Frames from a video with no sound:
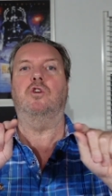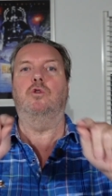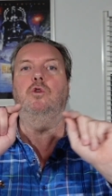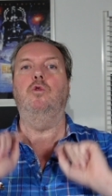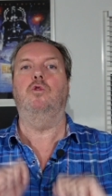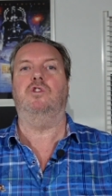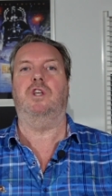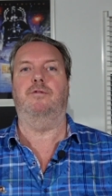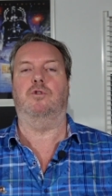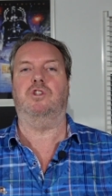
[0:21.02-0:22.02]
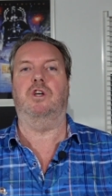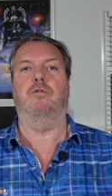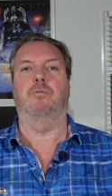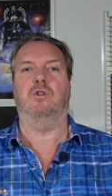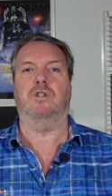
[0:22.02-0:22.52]
so you save
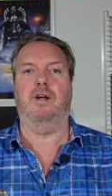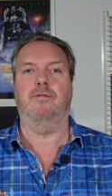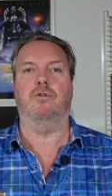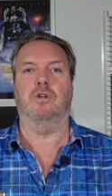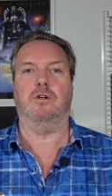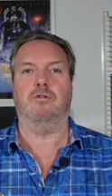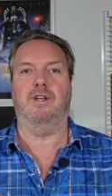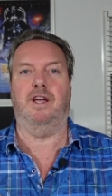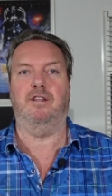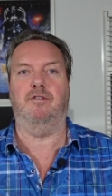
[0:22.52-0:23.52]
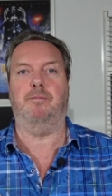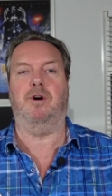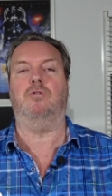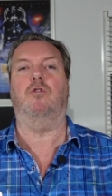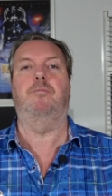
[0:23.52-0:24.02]
yourself more time for the creative
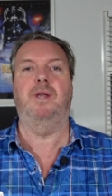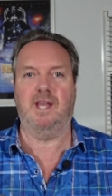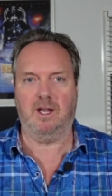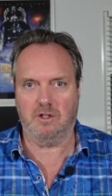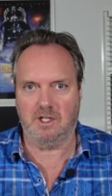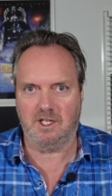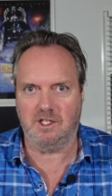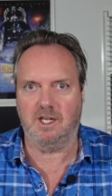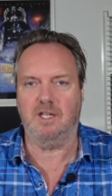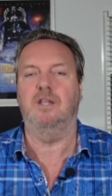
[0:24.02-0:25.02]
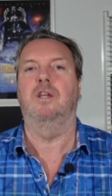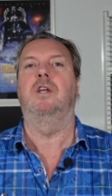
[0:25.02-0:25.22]
part of being a DJ.